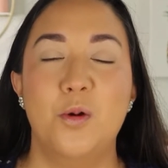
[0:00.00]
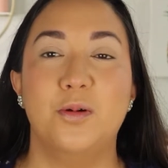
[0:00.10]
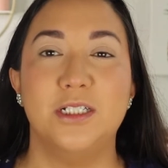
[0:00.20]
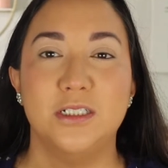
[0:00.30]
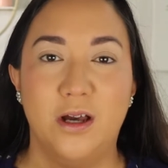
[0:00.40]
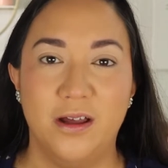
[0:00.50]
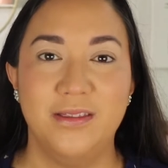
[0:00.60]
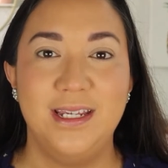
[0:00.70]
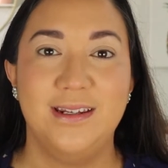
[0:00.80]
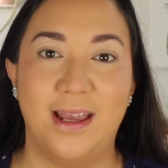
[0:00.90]
which is called
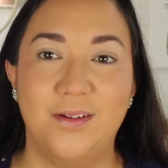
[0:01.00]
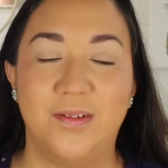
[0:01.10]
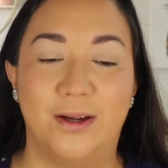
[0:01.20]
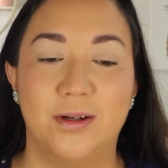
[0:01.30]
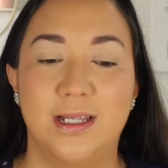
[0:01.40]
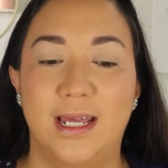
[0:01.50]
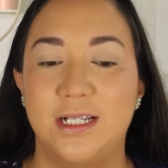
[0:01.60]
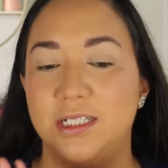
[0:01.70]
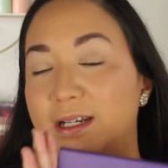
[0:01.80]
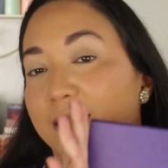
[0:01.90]
the Nightflower
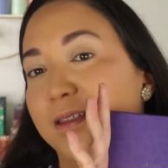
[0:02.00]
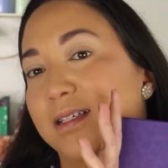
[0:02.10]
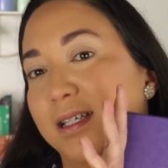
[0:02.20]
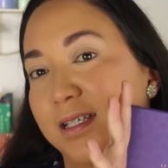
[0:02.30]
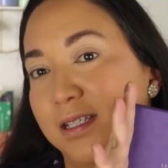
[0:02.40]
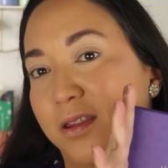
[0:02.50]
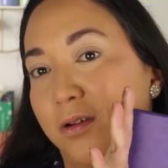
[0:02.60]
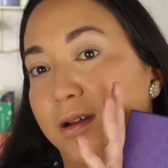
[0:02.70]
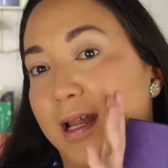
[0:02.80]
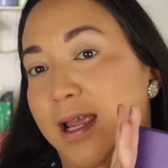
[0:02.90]
Collection. This is
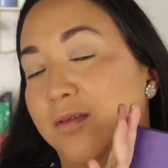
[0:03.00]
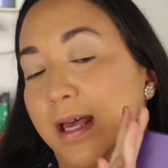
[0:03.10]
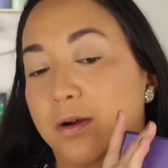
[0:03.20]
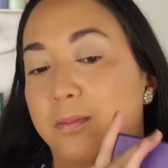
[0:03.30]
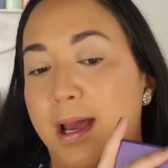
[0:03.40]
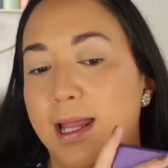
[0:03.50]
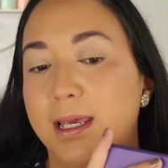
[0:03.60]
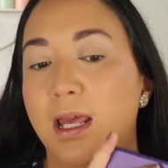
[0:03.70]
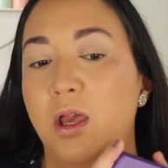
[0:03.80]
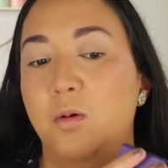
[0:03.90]
their Nightflower
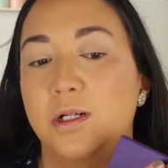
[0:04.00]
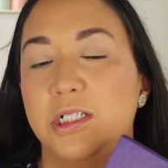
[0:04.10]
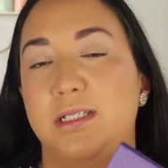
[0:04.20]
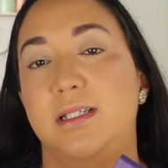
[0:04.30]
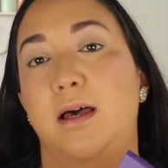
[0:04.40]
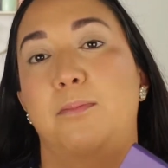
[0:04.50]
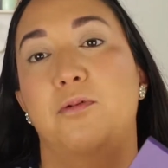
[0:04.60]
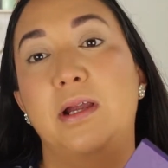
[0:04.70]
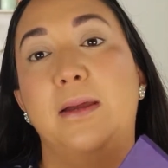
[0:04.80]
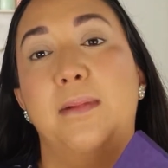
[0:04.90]
palette, which is a
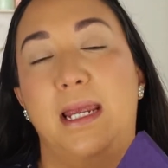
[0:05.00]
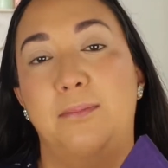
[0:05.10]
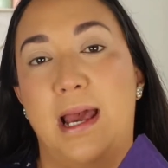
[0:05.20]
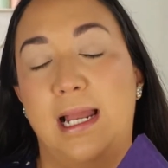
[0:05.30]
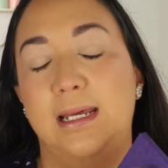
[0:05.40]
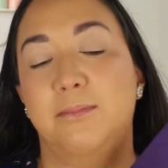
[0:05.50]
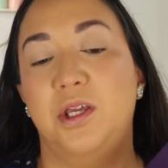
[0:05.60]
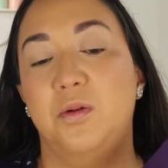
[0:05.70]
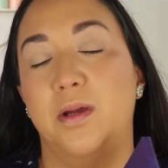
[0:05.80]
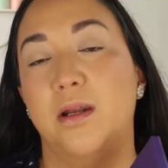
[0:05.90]
pre-made palette, but
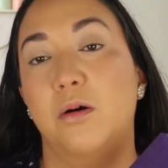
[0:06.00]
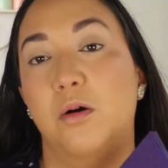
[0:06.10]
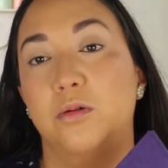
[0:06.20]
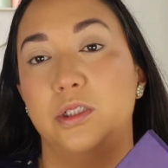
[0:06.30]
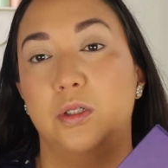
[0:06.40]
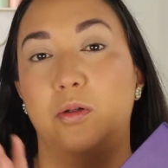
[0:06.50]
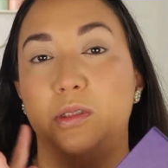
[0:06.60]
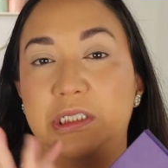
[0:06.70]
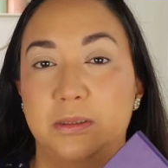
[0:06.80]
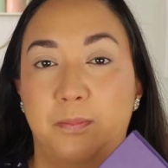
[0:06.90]
you can also
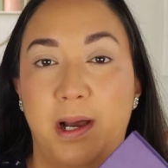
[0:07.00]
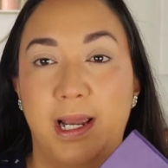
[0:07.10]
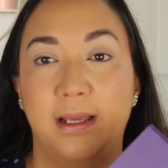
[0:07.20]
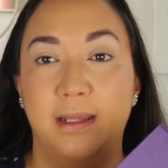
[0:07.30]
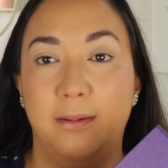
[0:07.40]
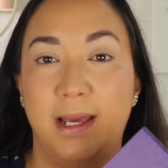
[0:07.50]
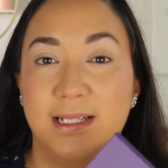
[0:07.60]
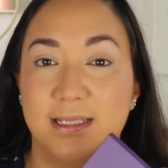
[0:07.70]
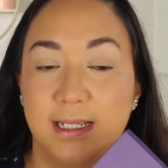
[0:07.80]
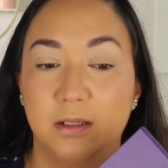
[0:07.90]
just buy them
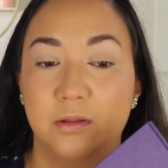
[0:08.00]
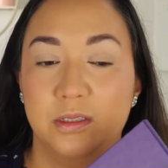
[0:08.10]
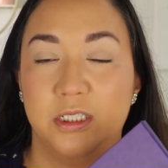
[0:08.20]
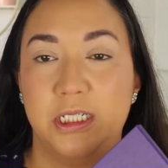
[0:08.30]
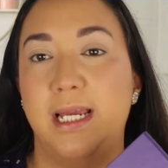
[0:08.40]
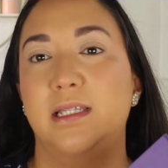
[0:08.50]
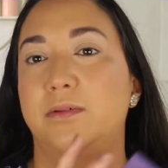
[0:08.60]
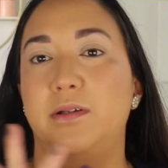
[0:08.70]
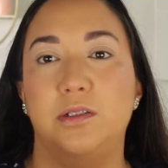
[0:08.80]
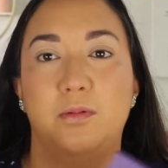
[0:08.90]
as singles, the shades,
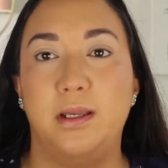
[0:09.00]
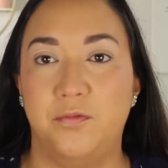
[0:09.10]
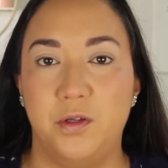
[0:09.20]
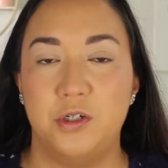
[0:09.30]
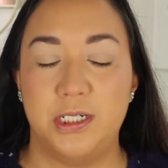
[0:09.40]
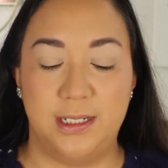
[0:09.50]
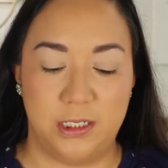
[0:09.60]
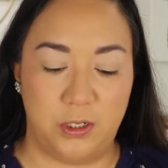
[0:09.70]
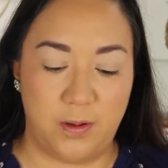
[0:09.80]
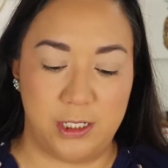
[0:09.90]
if there's only a few shades
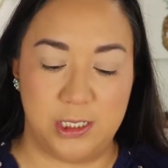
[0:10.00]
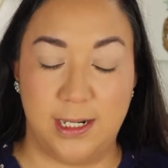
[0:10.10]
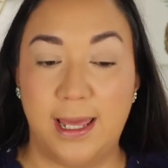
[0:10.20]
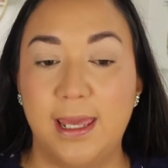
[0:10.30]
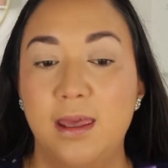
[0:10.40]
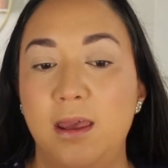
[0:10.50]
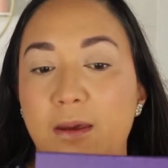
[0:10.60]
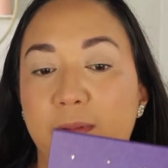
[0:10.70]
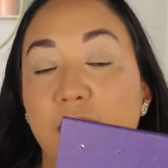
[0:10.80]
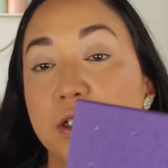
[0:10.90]
that you actually like,
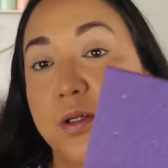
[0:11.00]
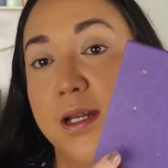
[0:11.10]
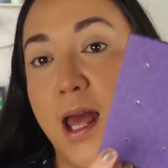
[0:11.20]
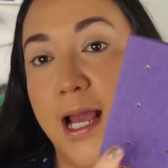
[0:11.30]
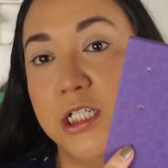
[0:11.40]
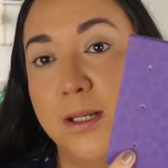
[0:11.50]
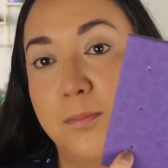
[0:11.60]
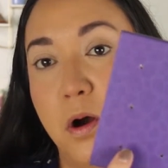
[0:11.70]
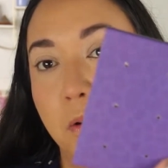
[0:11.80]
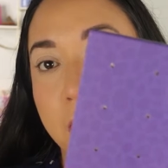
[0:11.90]
because you can actually
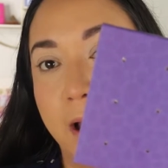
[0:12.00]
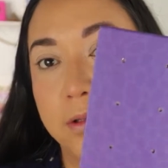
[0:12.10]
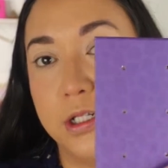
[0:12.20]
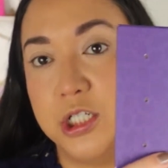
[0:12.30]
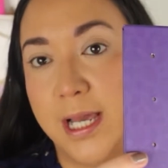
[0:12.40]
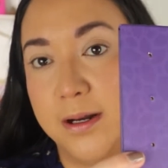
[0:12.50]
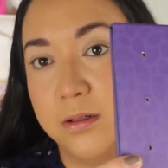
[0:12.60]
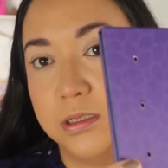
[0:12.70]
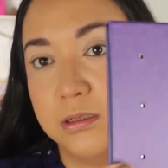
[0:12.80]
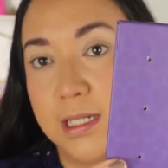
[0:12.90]
poke out the
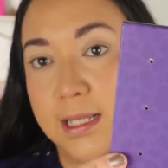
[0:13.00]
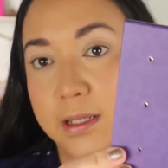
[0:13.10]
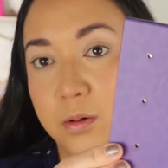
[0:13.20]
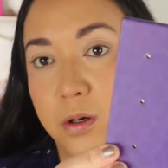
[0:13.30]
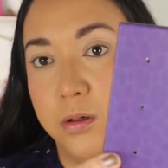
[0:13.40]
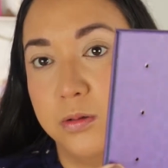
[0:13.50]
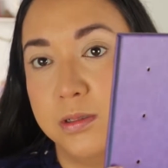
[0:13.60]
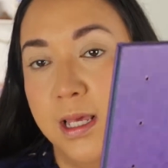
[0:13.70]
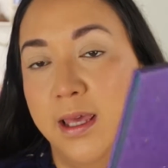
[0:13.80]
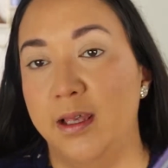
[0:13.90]
shadows. There's like little
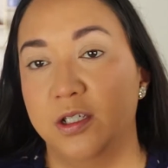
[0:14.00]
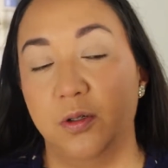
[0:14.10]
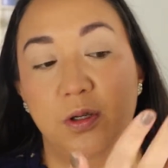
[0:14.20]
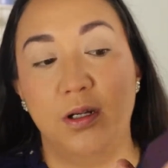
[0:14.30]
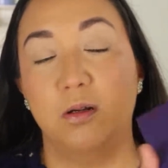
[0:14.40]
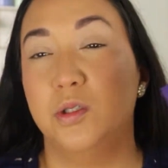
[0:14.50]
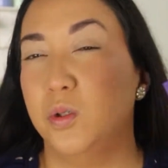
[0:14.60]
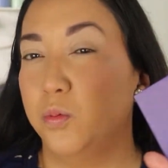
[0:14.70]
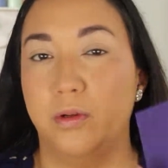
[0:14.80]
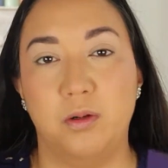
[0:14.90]
holes so you can
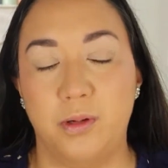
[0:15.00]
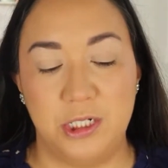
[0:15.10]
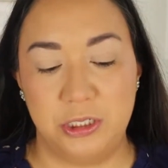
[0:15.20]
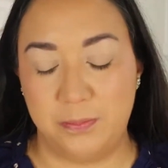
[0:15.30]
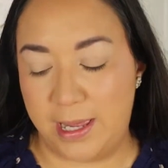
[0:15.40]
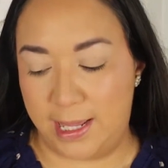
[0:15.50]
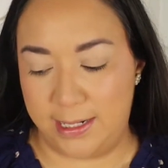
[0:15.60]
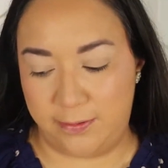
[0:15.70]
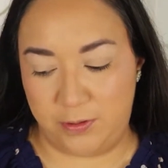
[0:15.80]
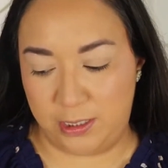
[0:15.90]
also rearrange the
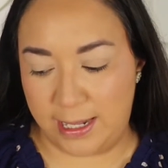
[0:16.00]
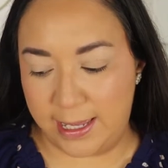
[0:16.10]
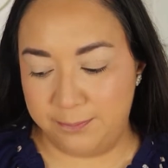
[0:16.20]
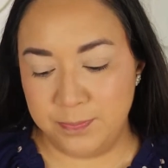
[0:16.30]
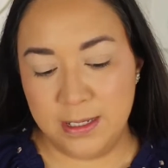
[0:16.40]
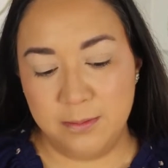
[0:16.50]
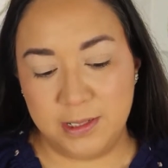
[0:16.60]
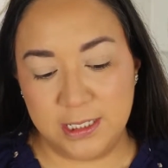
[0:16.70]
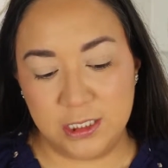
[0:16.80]
palette if you'd like. But